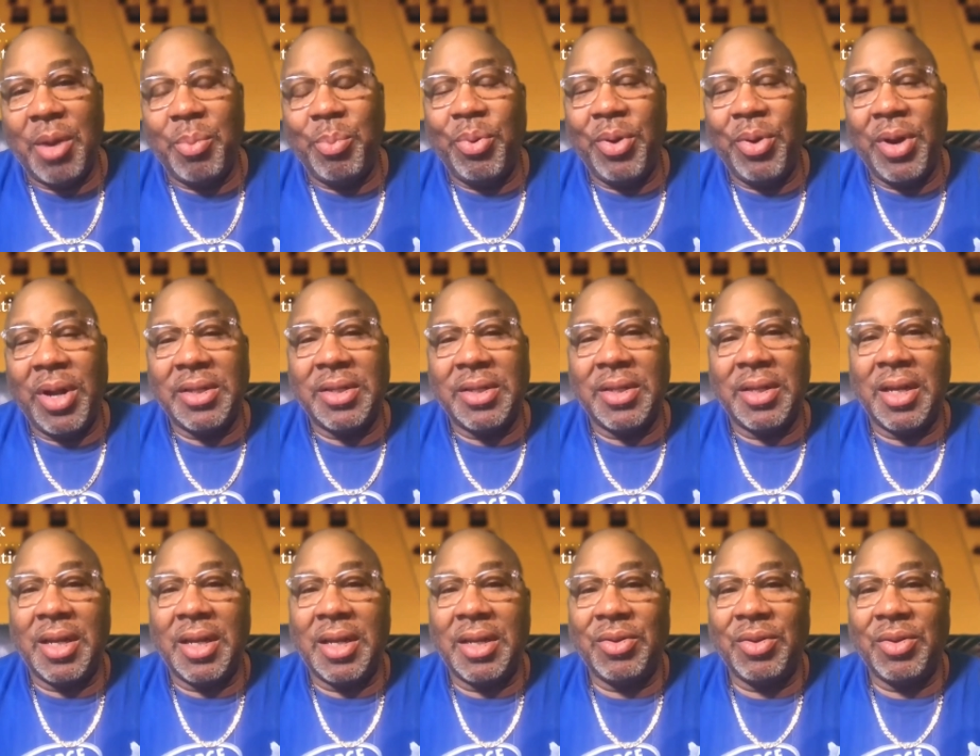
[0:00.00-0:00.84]

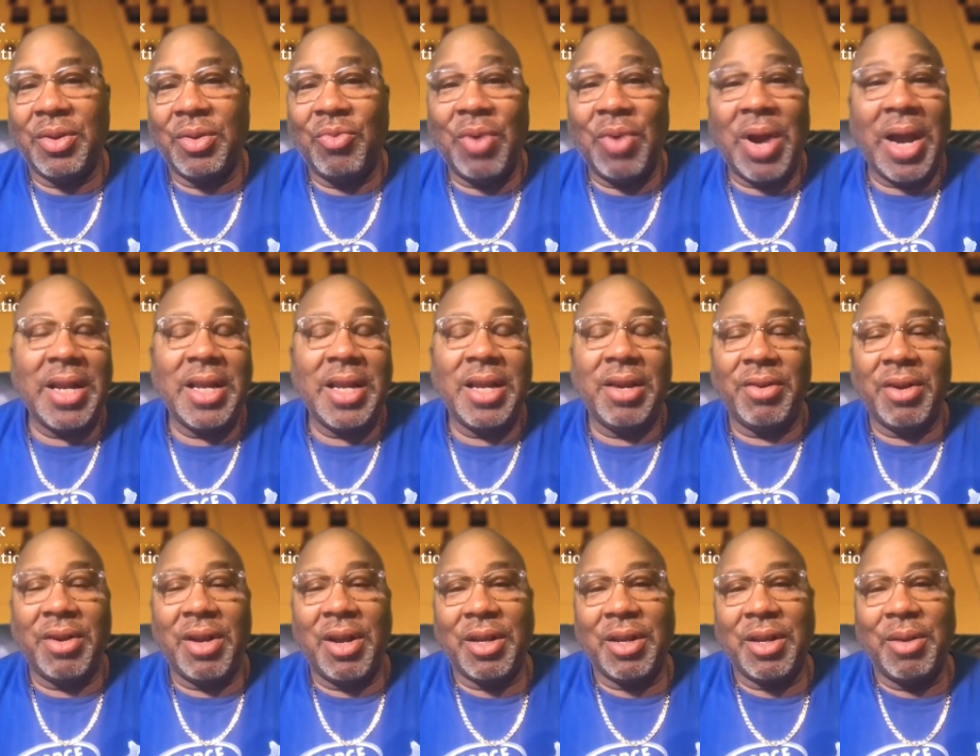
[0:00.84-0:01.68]
president right here
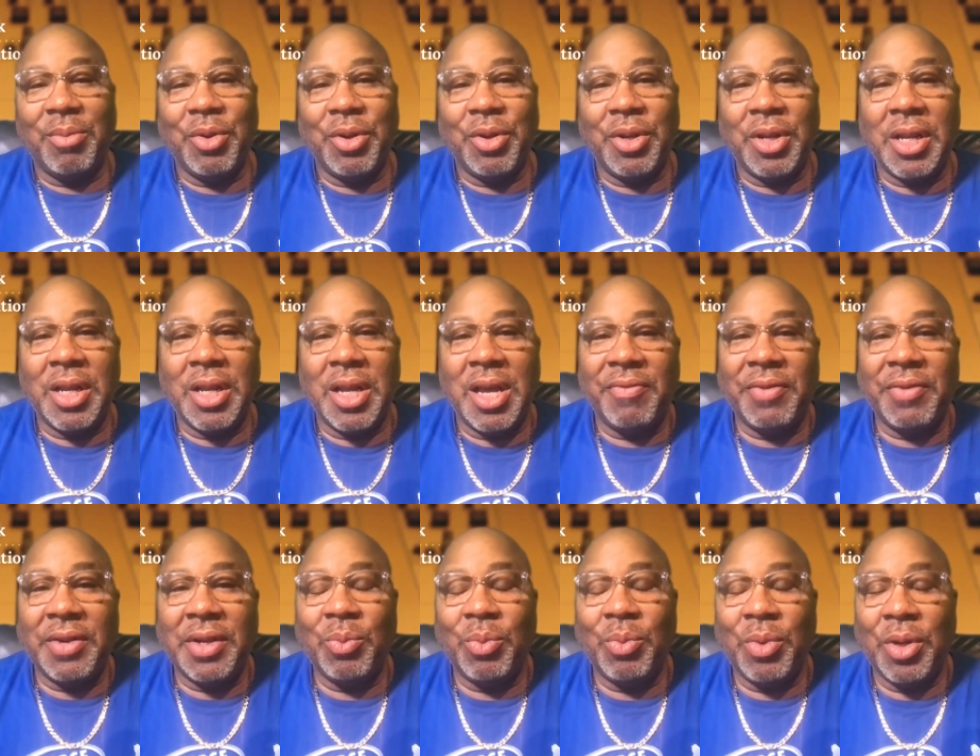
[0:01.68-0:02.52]
in our community,
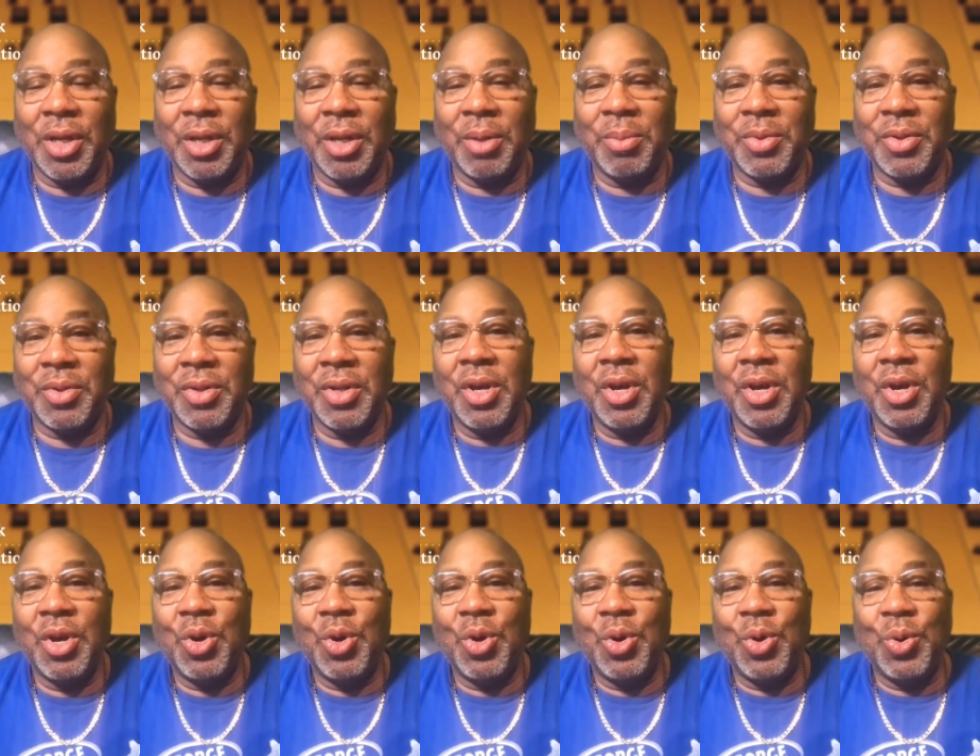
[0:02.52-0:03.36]
Evelyn Williams,
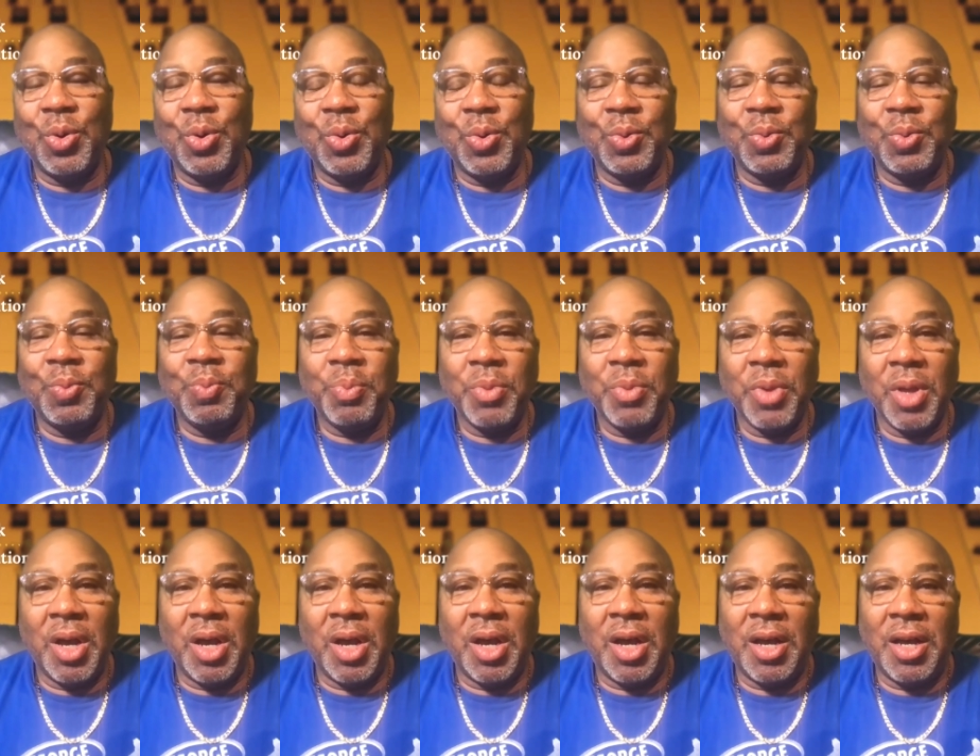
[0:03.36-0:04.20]
who
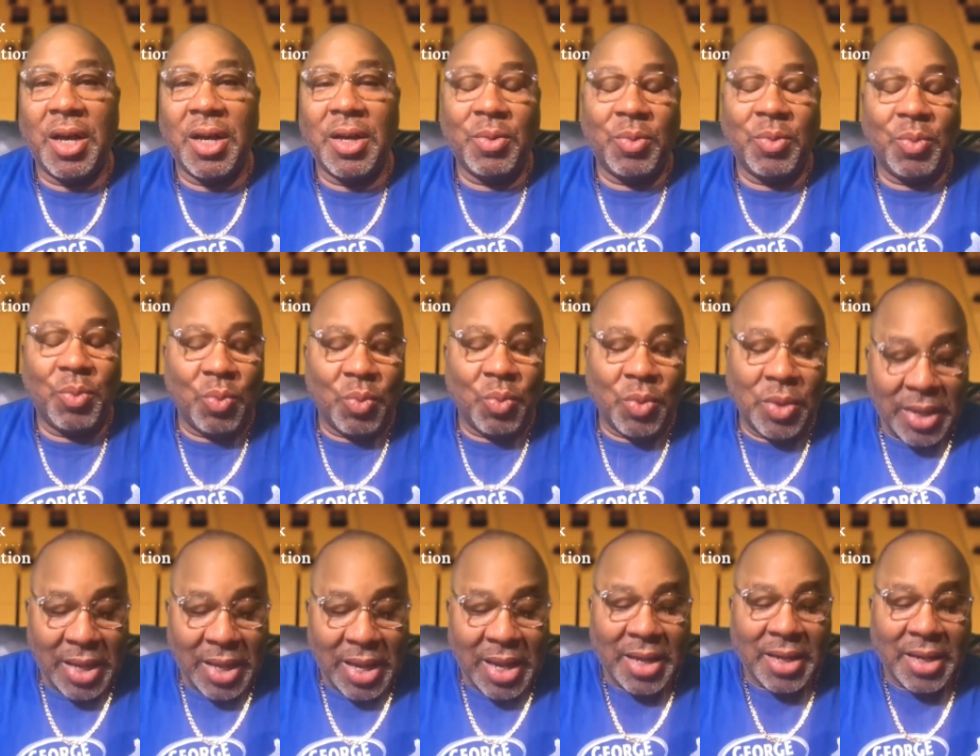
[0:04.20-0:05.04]

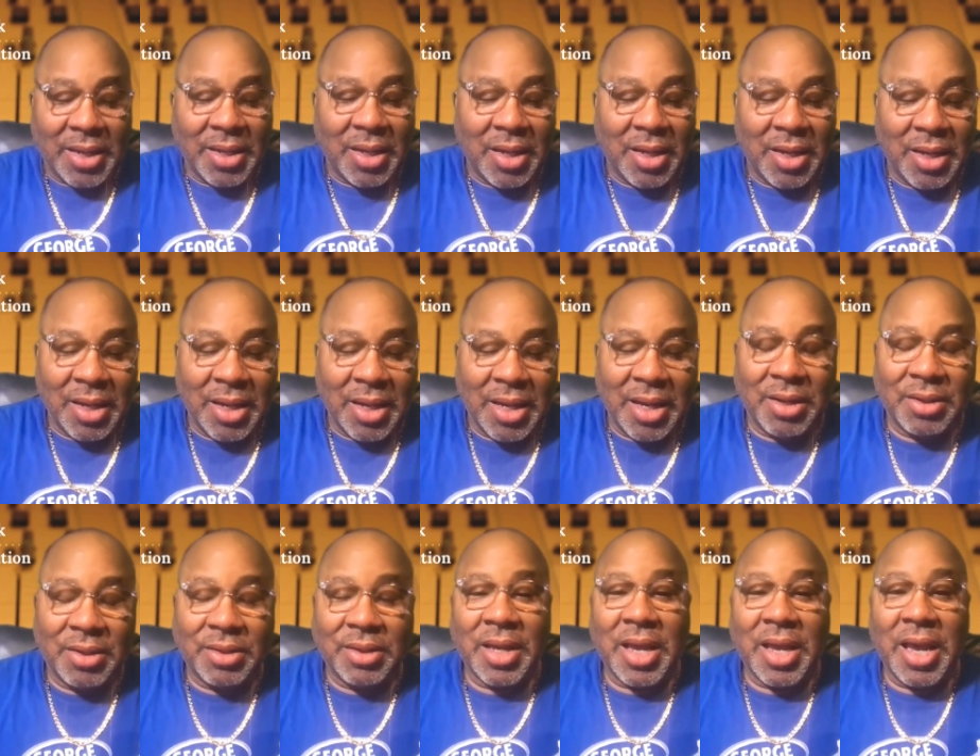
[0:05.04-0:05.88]
led
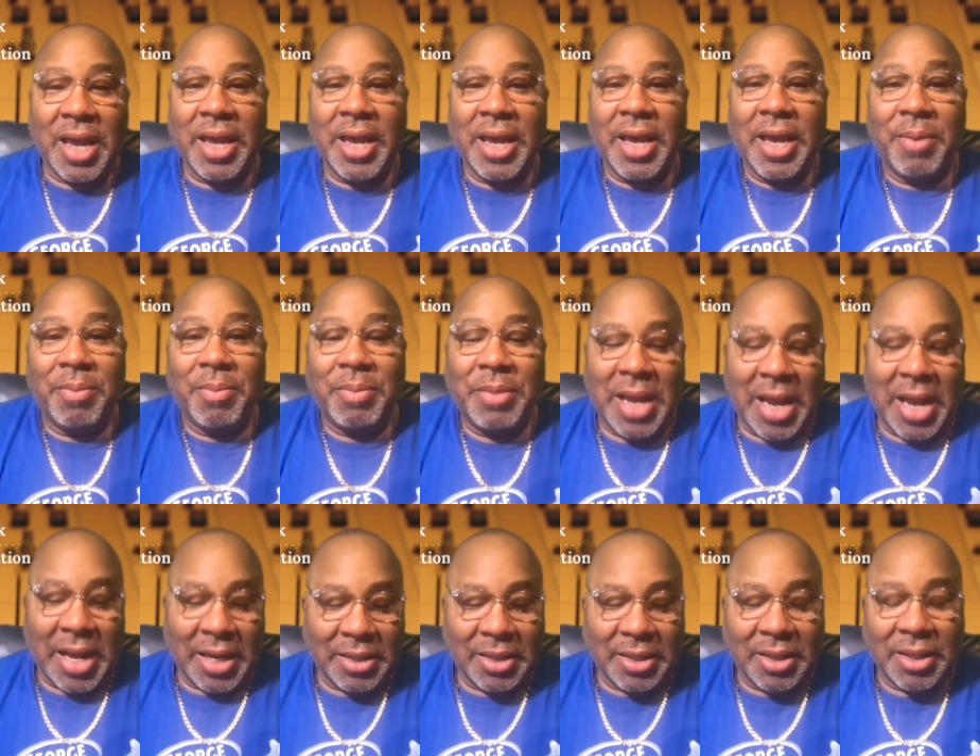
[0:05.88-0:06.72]
LKM
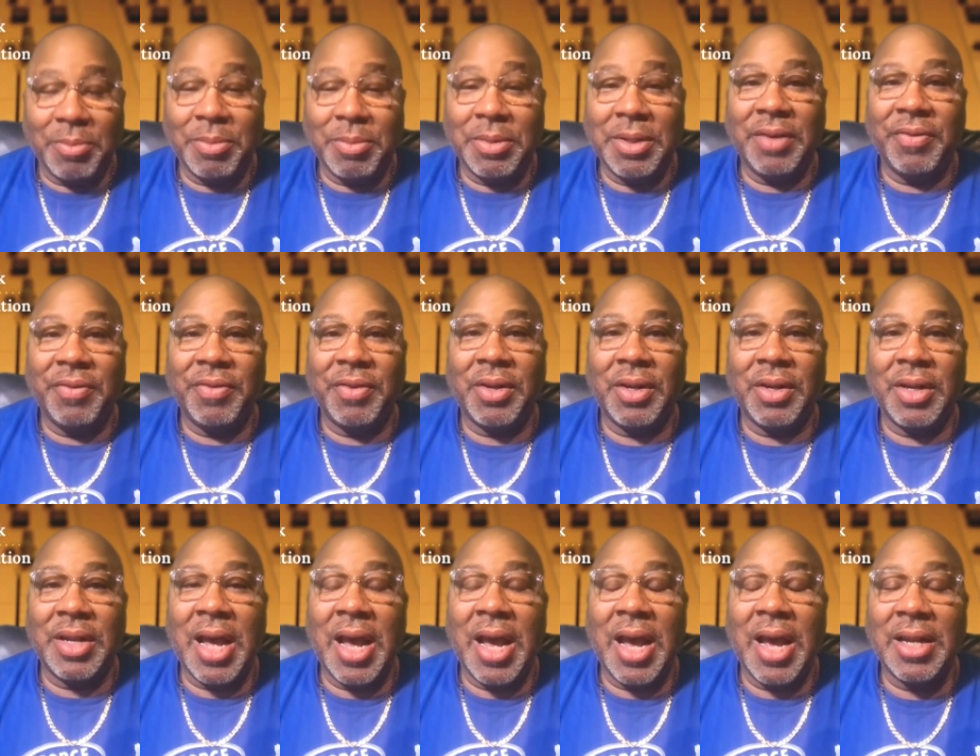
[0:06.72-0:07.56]
nationally, believe it or
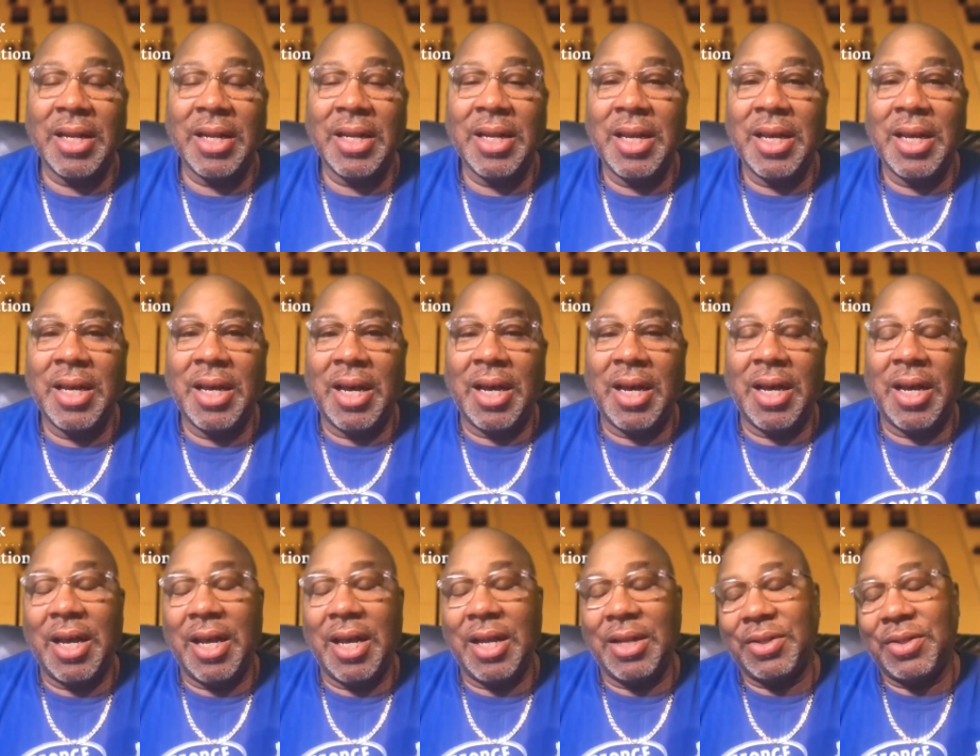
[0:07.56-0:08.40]
not.
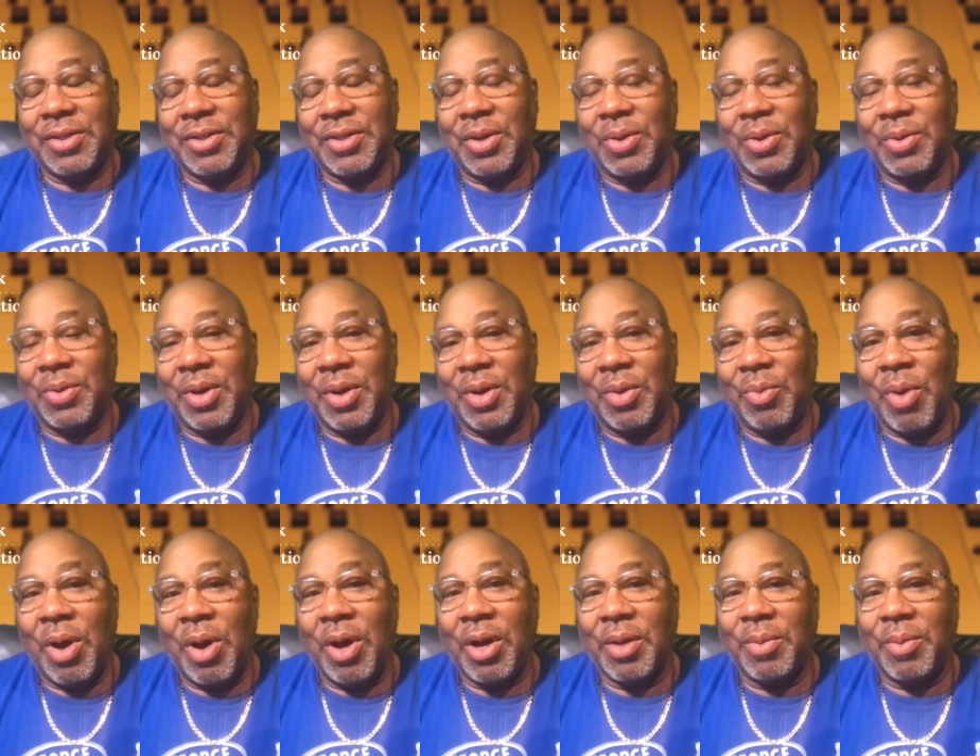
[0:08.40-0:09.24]
And so
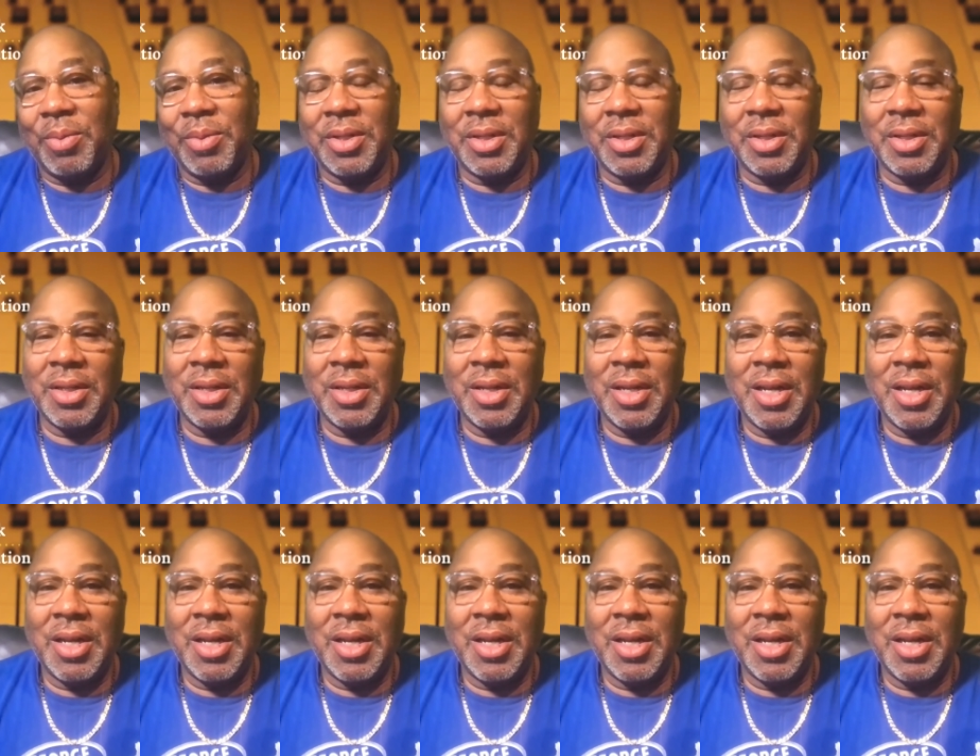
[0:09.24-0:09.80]
welcome to